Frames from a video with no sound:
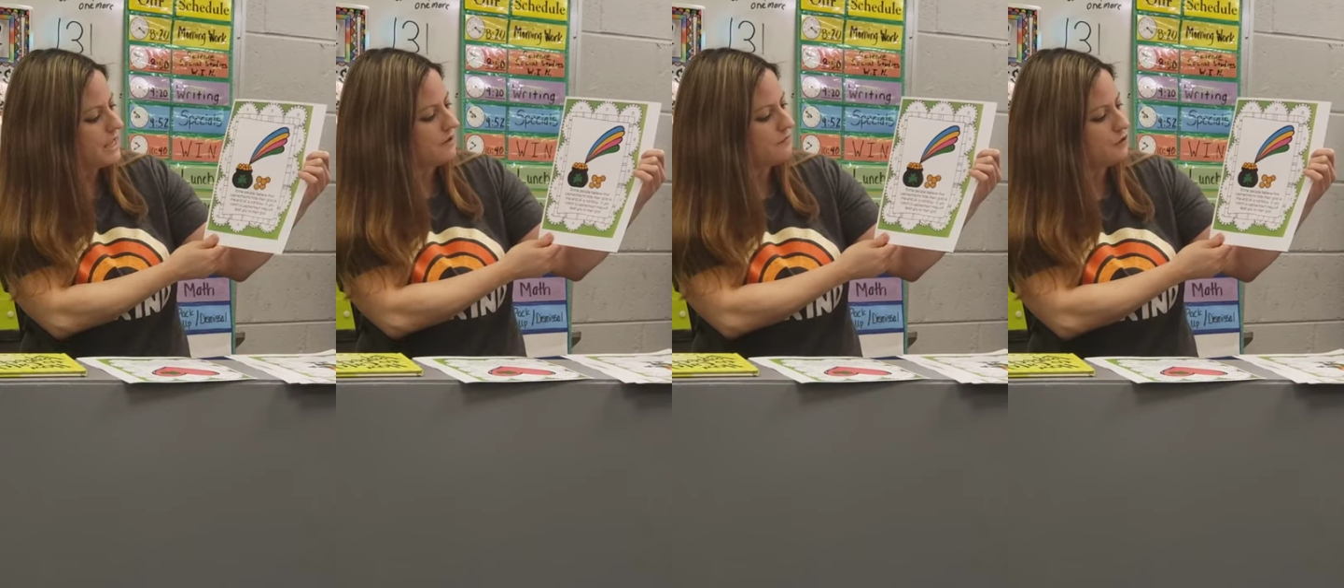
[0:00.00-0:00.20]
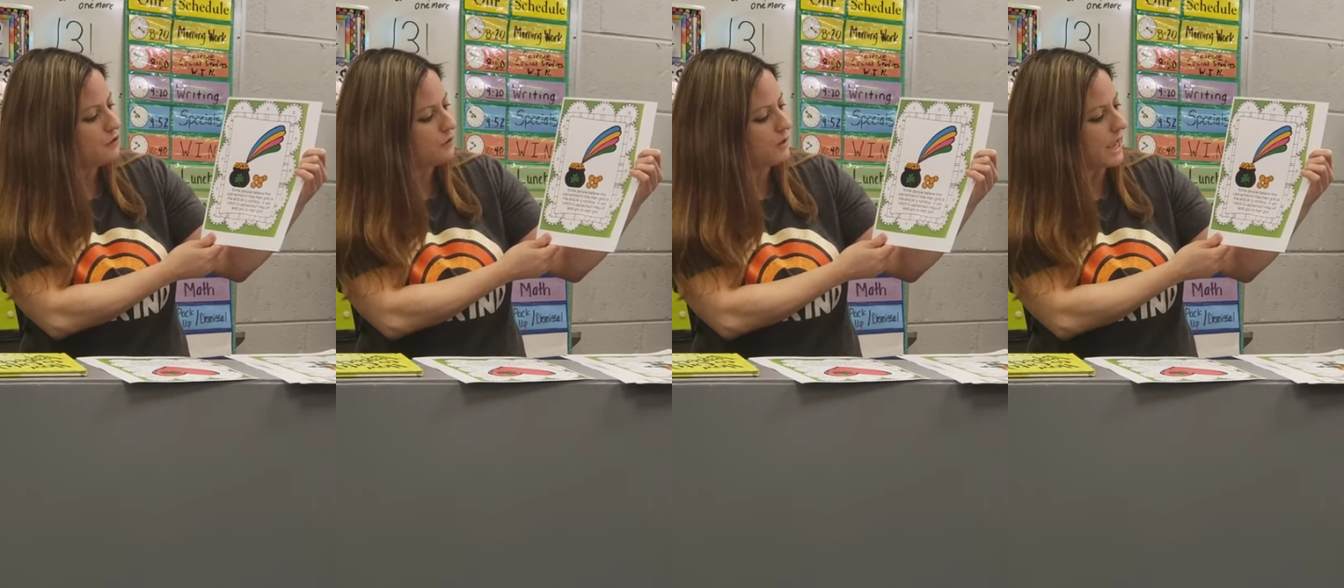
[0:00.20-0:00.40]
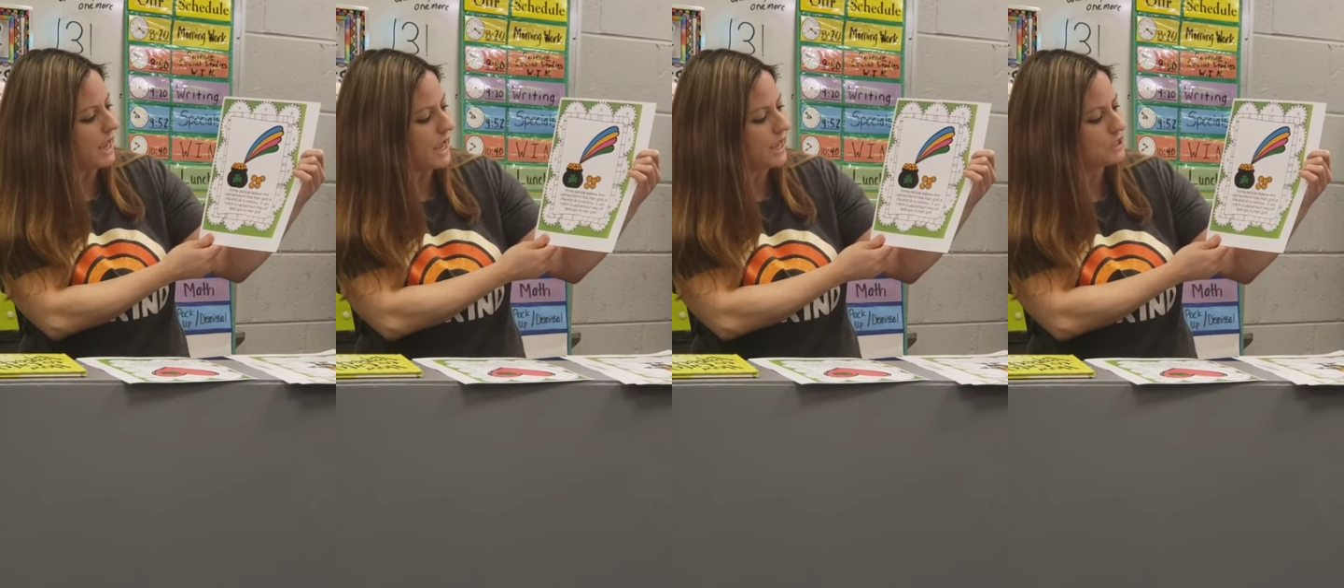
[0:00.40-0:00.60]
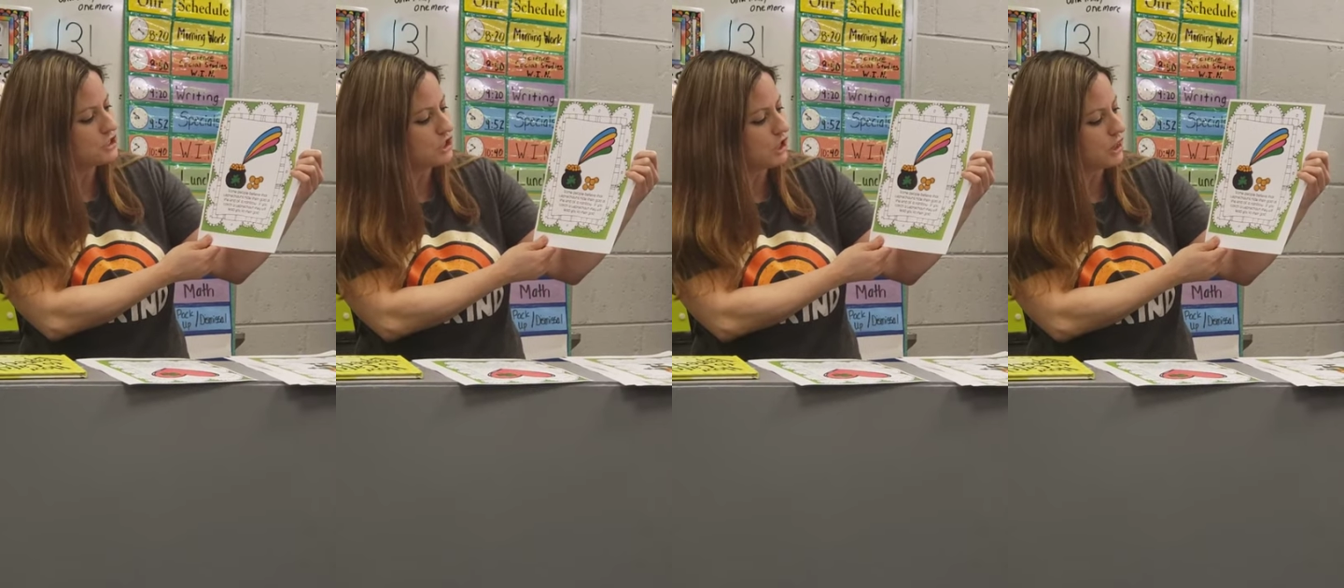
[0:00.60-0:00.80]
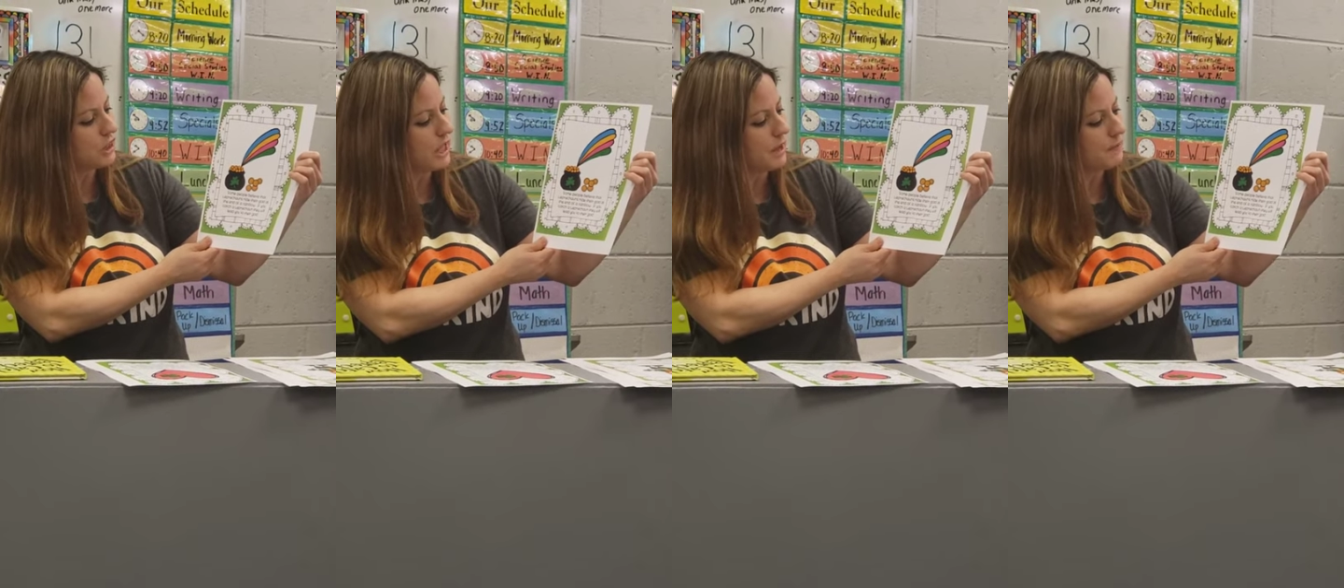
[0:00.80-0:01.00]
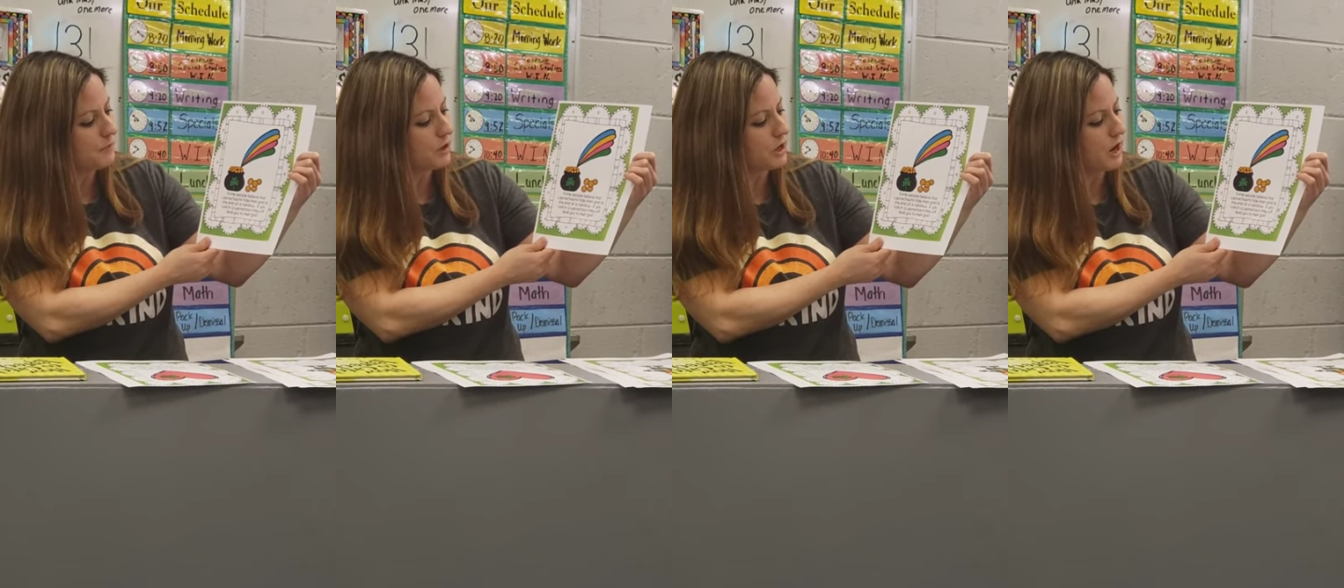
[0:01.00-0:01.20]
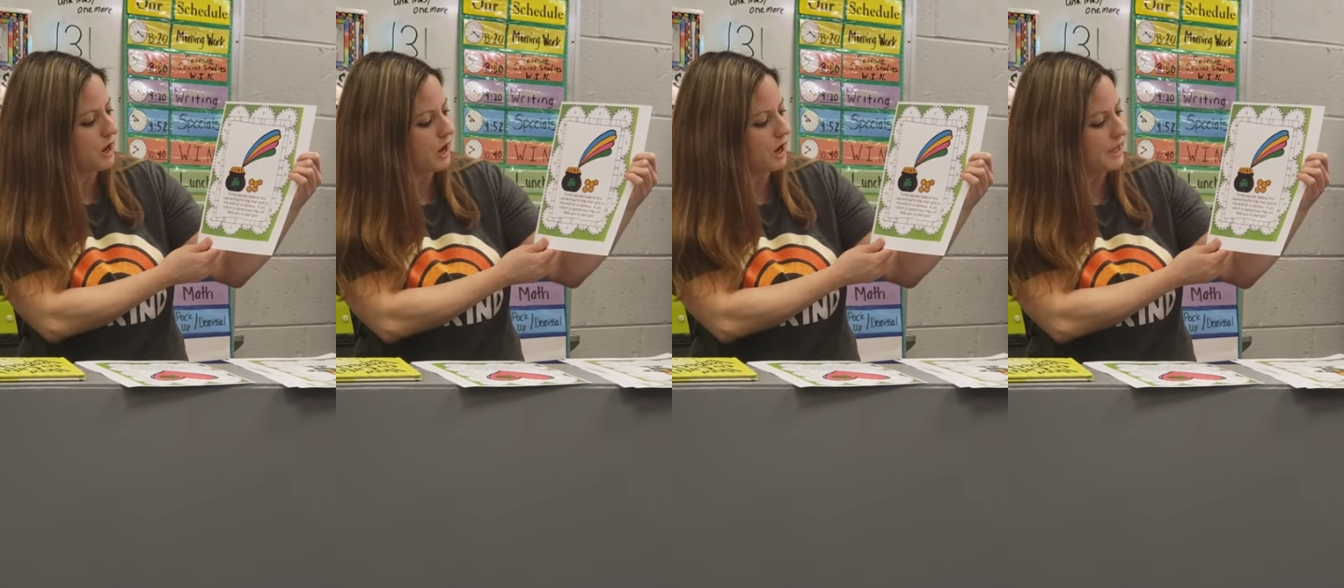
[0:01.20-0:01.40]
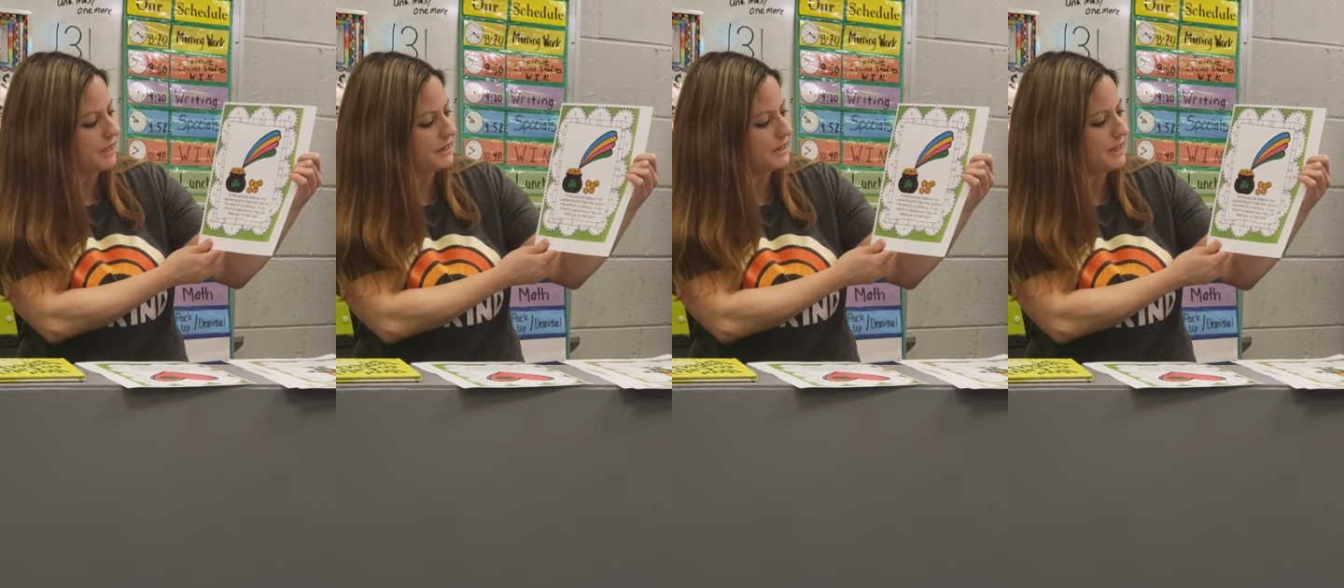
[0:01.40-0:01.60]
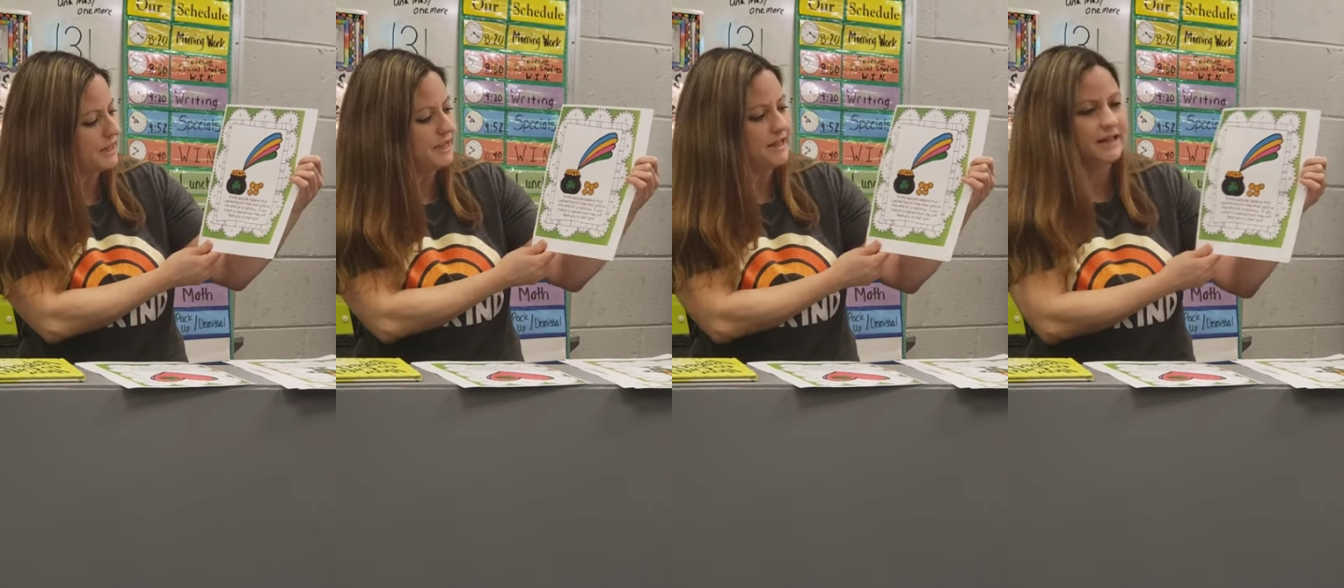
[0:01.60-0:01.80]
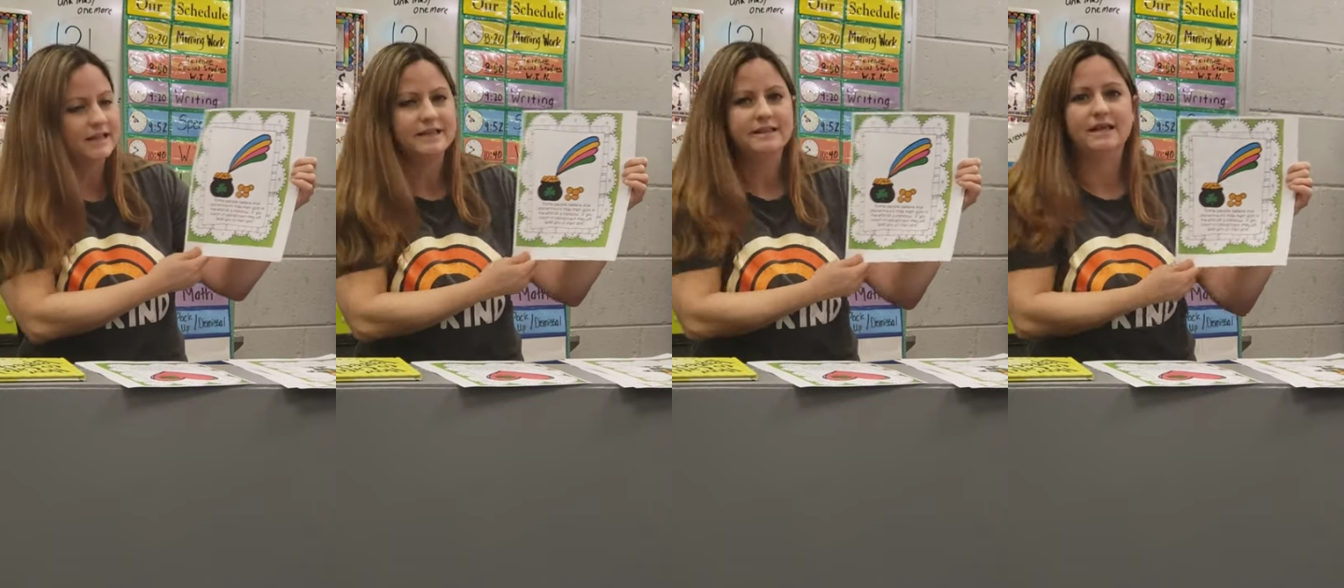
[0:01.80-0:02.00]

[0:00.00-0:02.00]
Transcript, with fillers: If you catch a leprechaun,